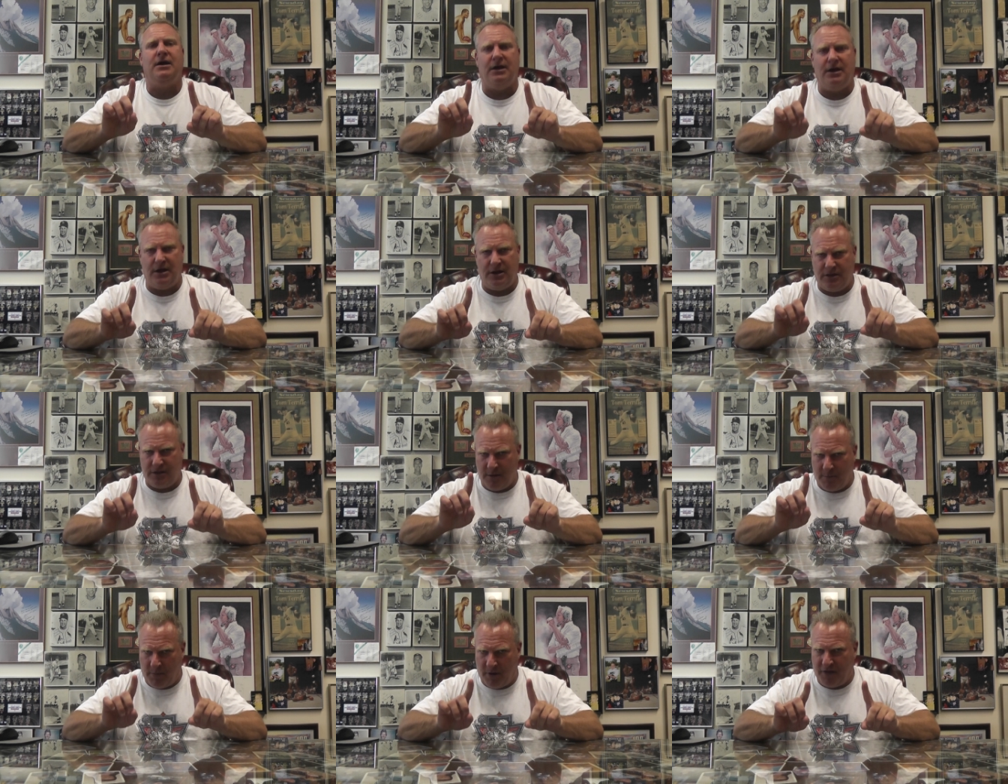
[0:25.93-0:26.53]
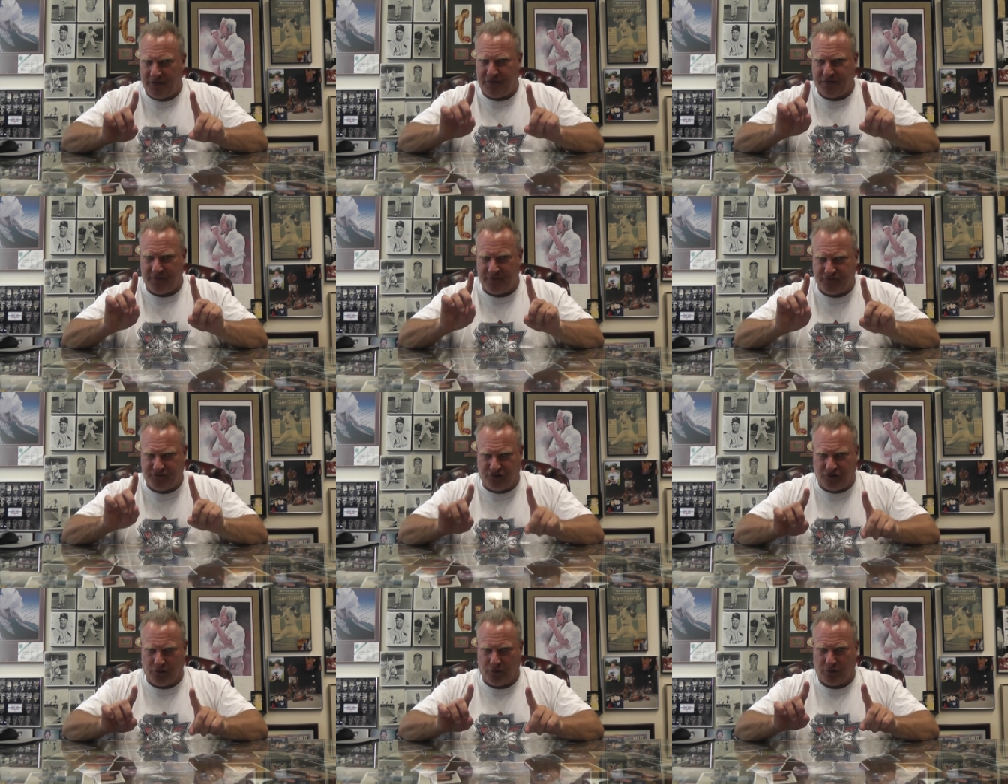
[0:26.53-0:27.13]
in the month of
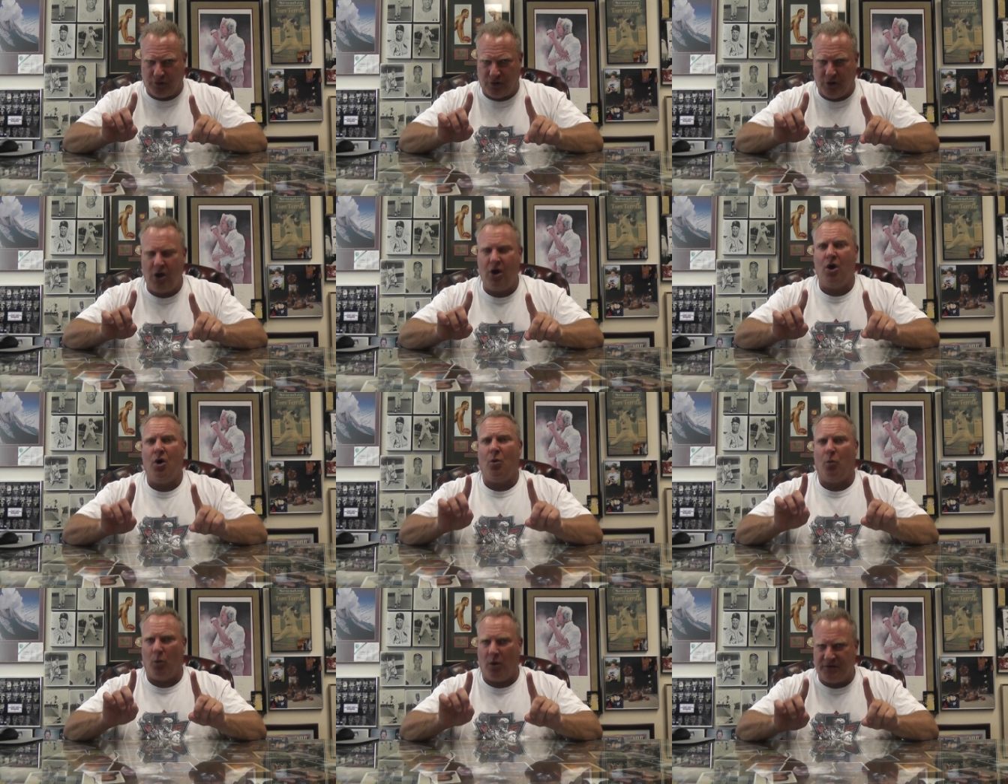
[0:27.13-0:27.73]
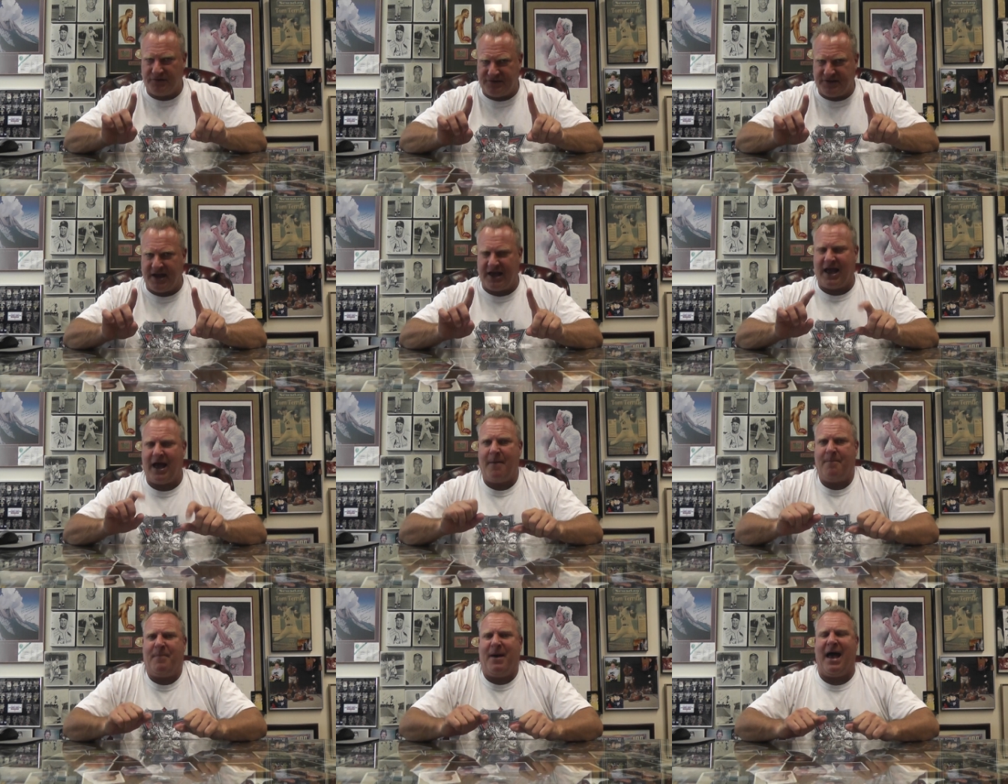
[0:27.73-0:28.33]
June once they
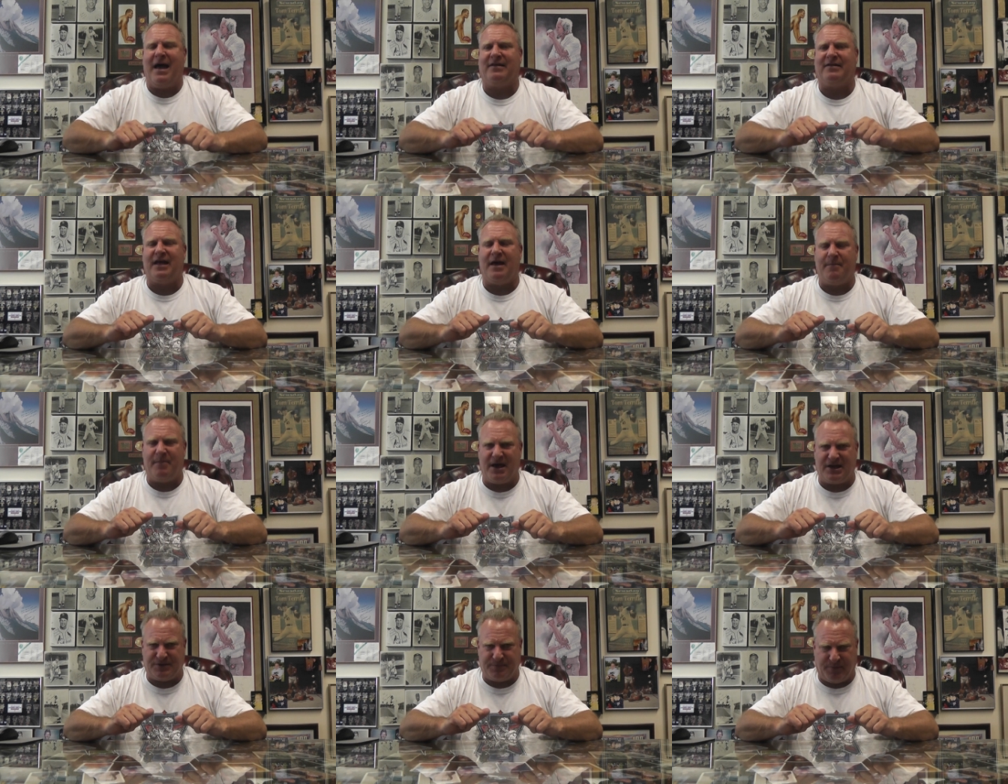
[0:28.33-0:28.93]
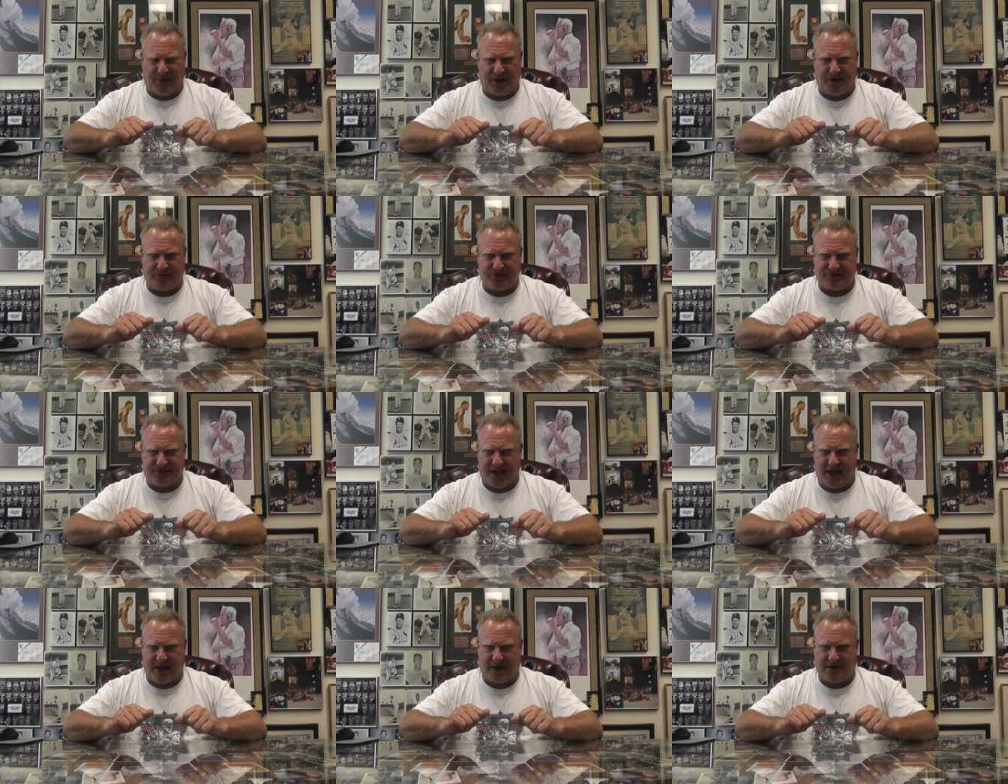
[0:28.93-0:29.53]
got back their best player,
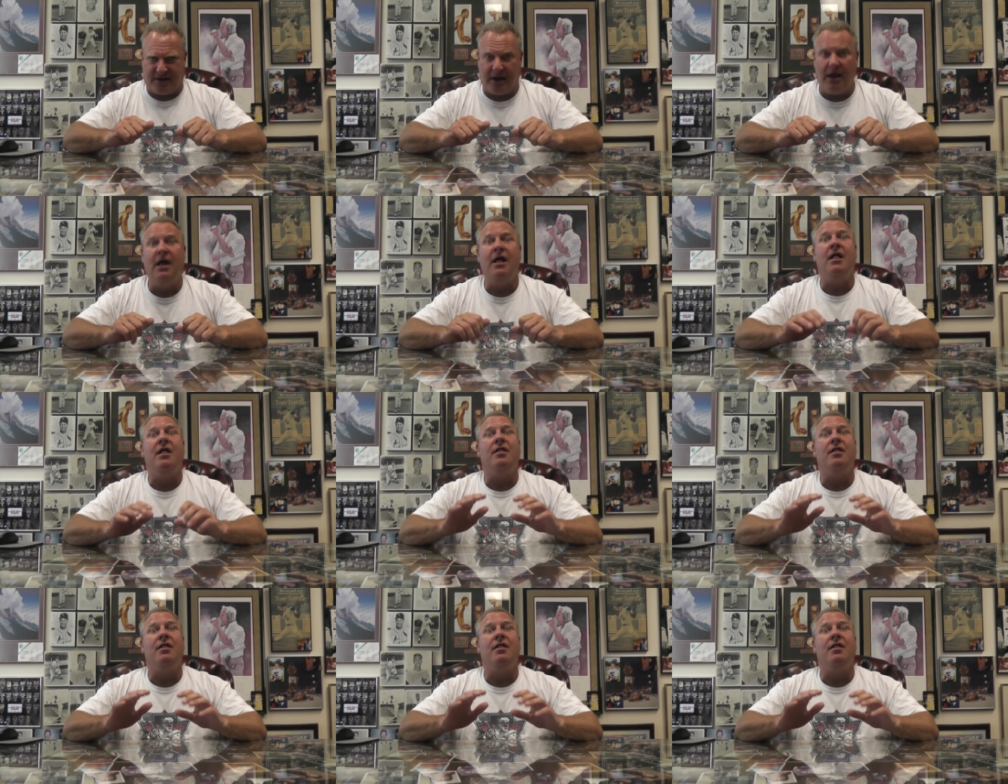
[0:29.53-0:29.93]
Stanton.